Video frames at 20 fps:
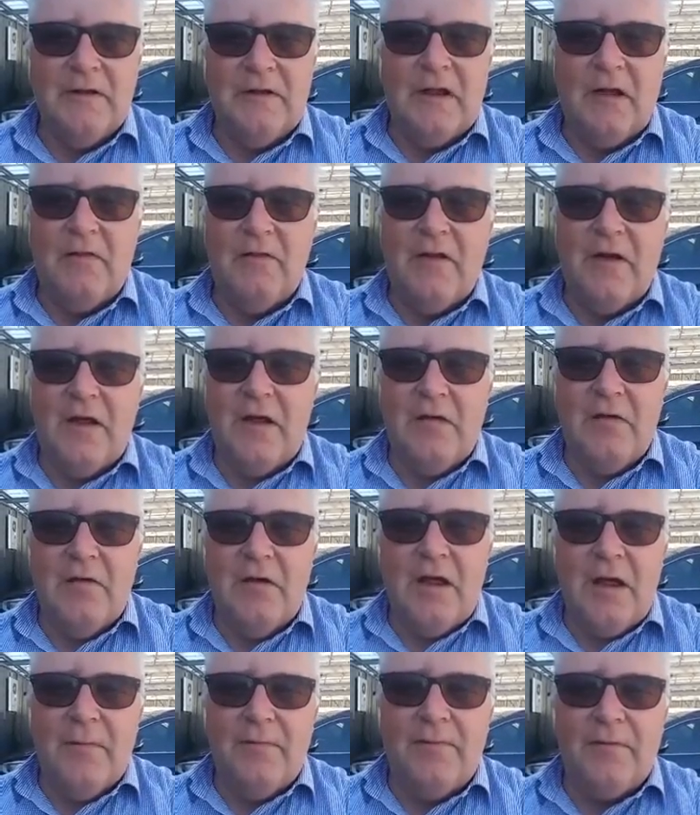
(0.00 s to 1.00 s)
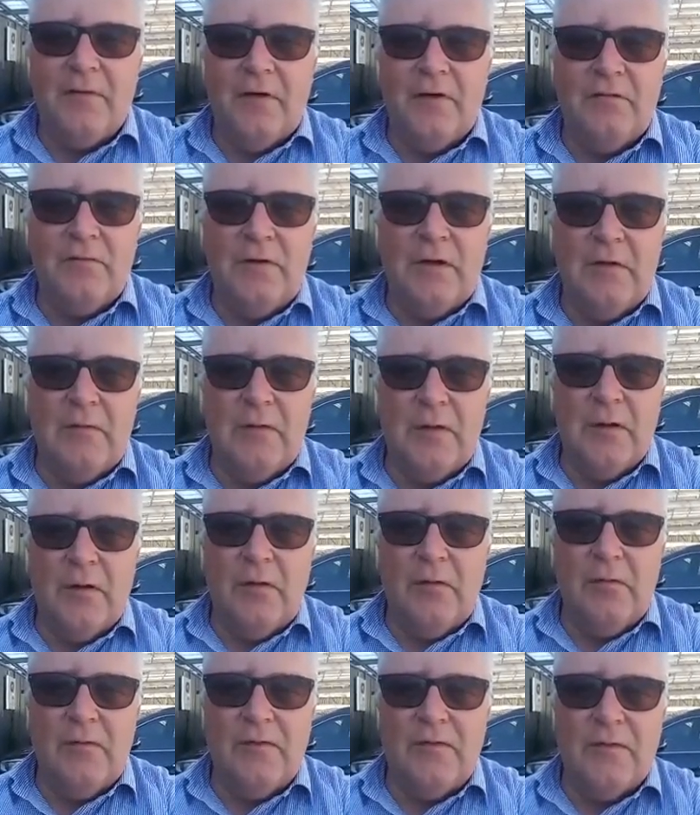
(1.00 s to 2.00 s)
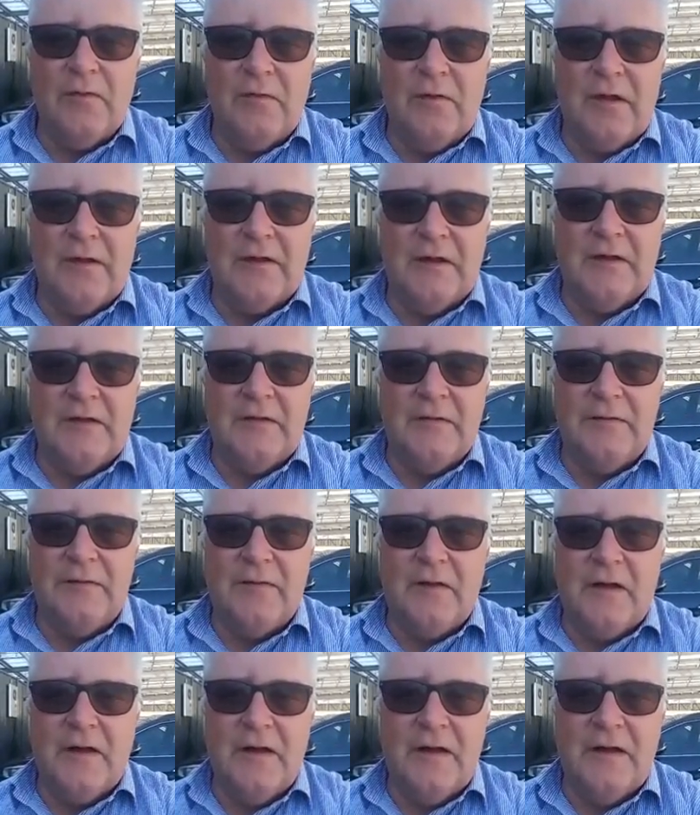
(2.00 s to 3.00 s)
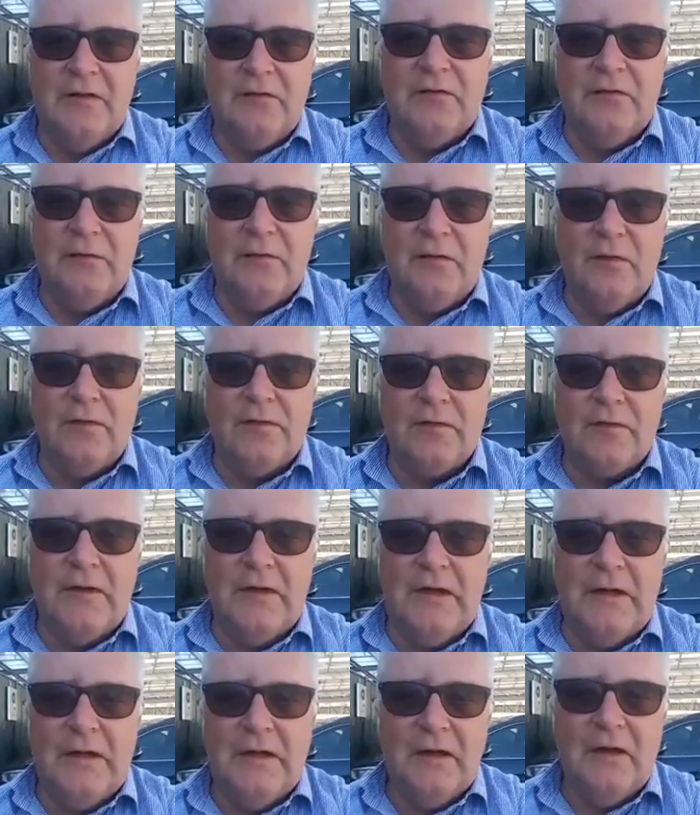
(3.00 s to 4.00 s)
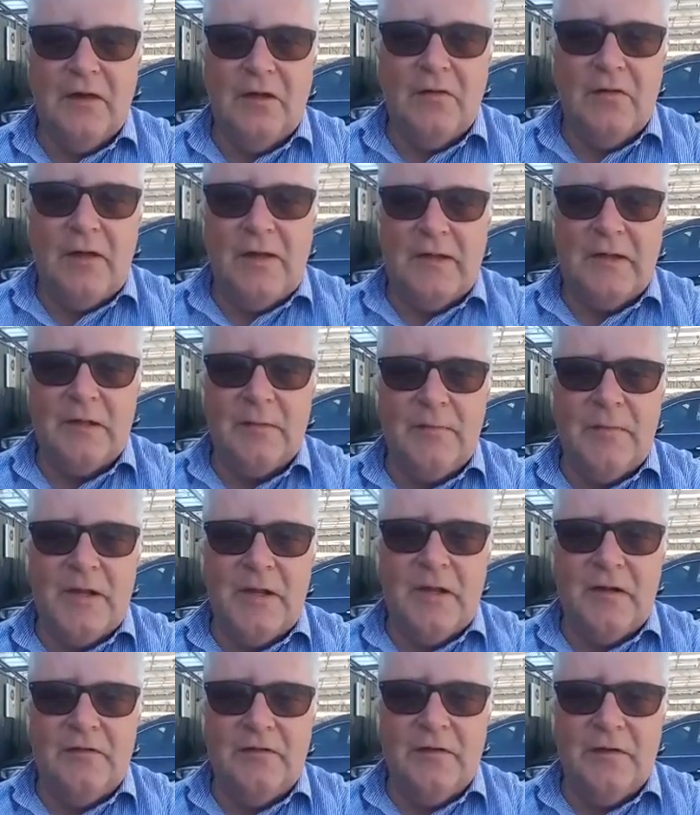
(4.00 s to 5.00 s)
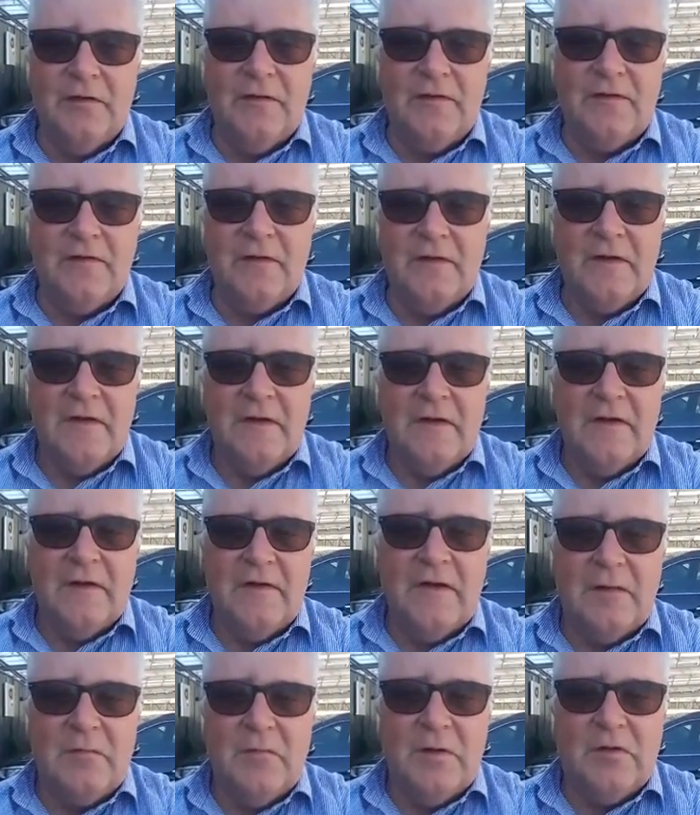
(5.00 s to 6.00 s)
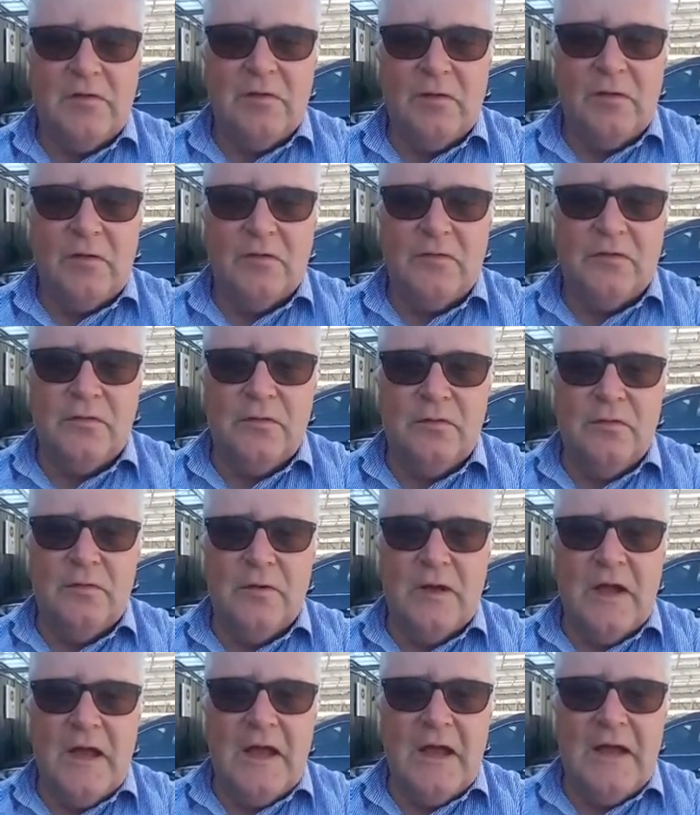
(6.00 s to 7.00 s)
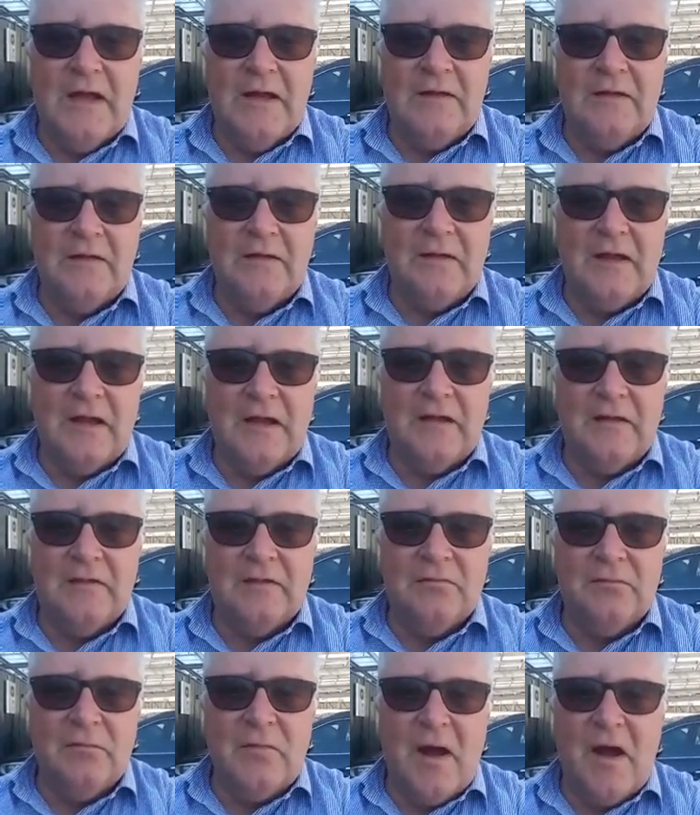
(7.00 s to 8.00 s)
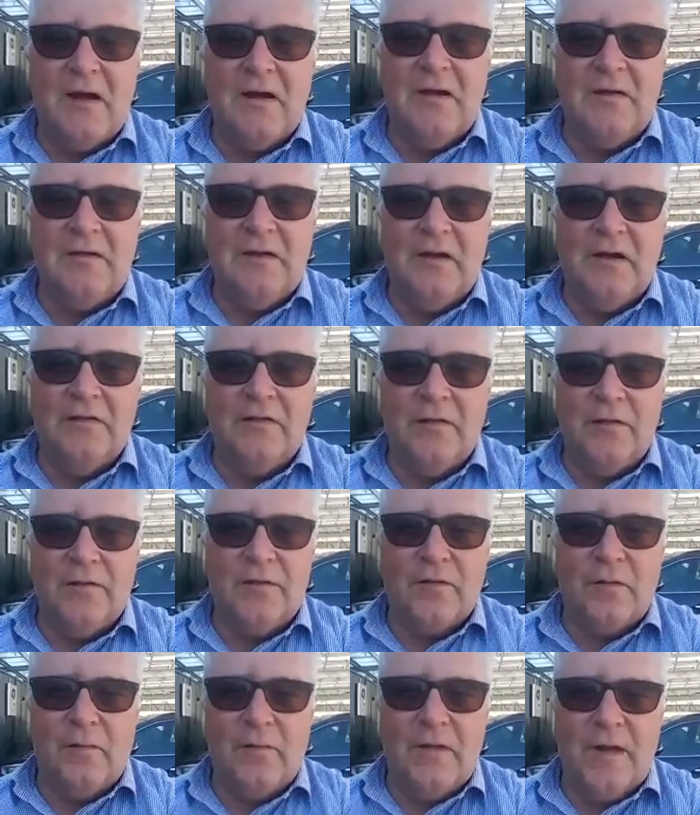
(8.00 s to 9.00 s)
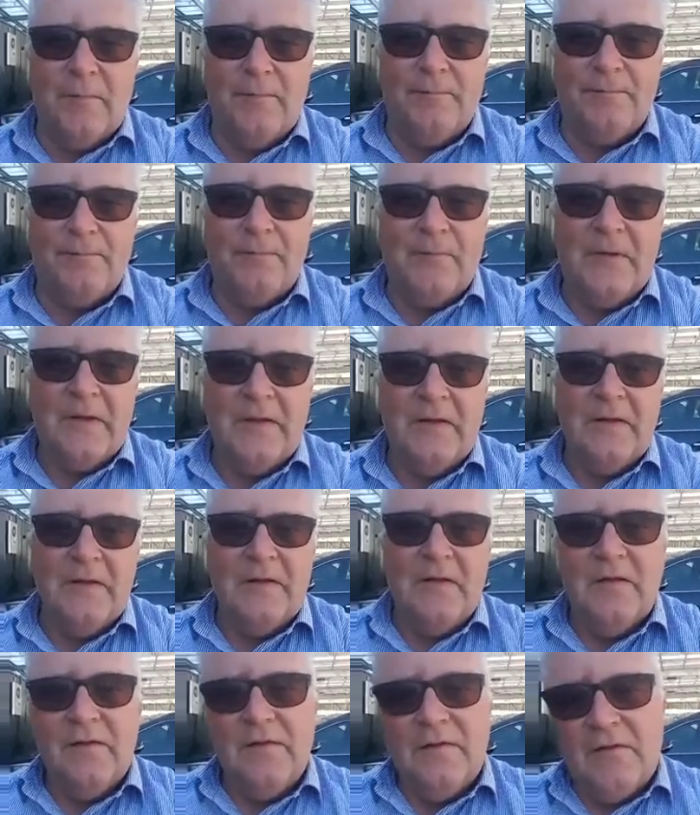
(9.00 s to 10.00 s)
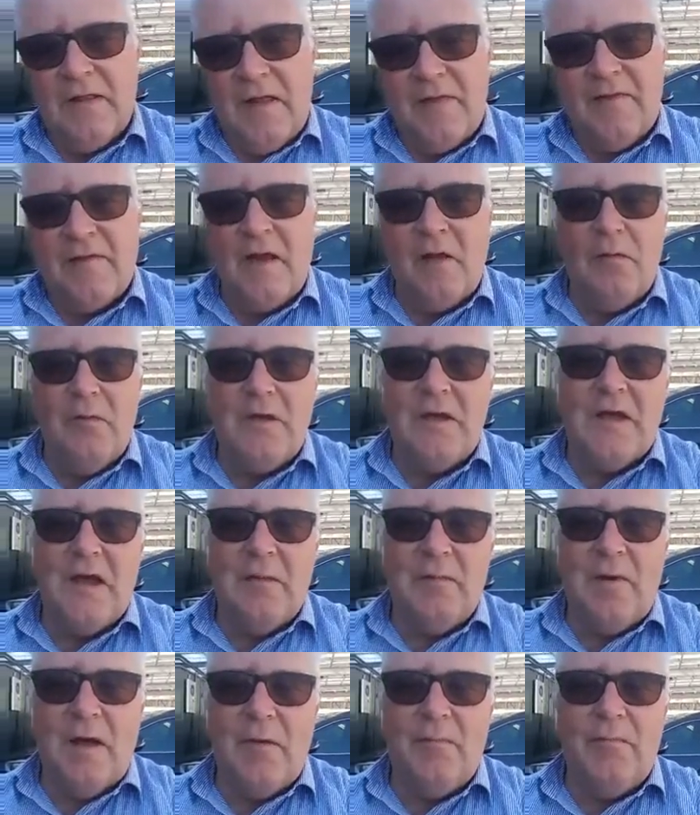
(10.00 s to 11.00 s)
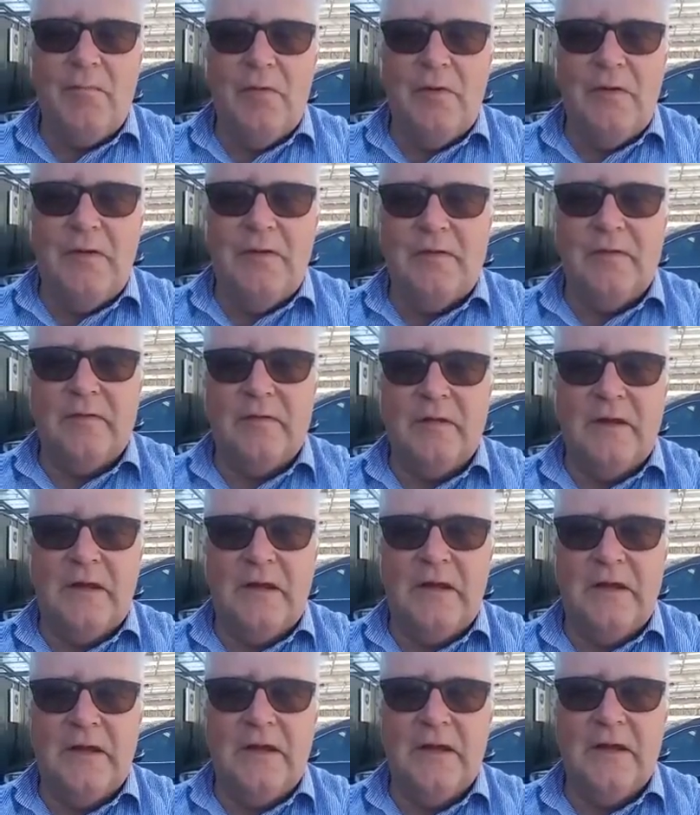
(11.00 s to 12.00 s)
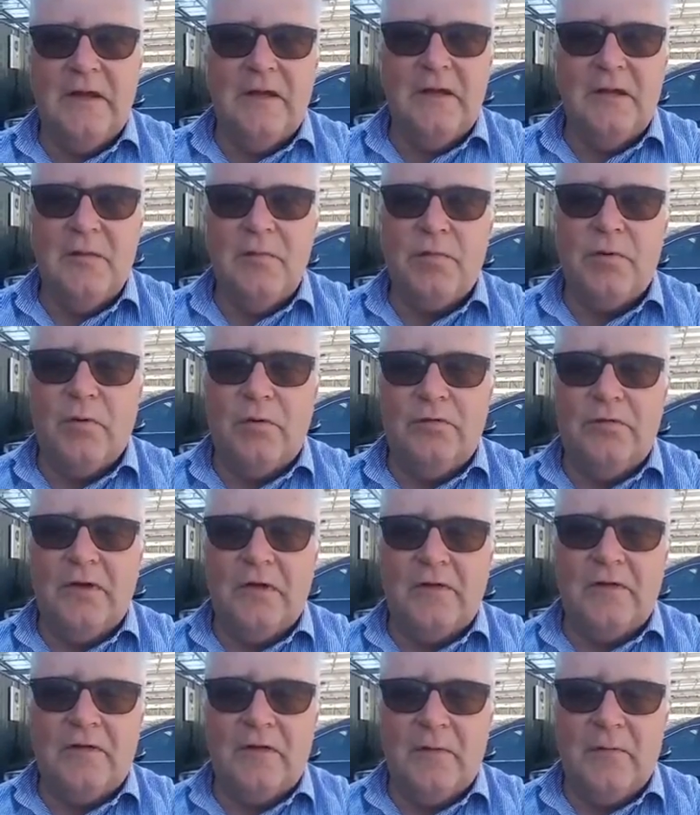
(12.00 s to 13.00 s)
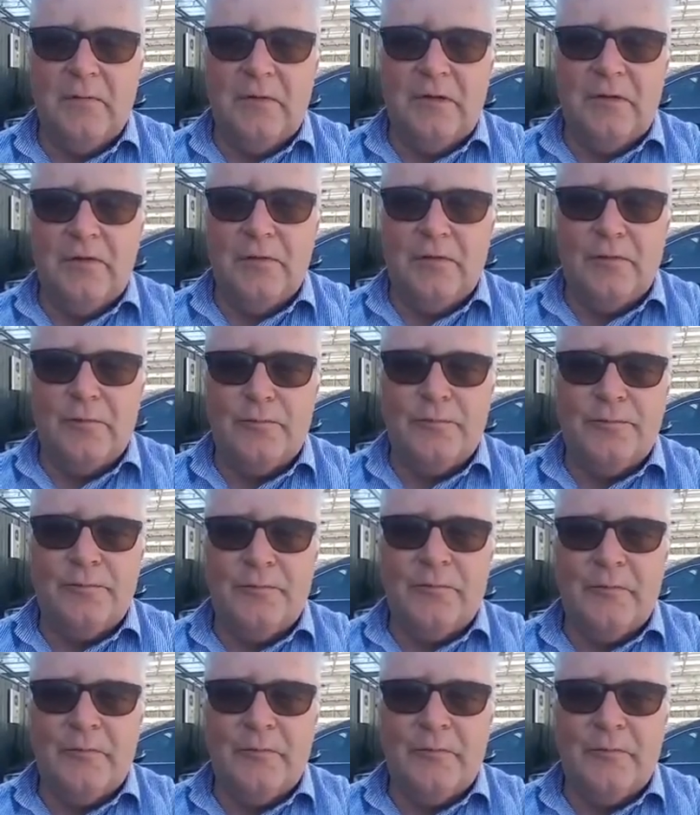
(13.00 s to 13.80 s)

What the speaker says: Now, very early up front, we will also identify 2 or 3 rental managers that we talk to and get market intelligence from them. So that's how we come up with the projects that we do.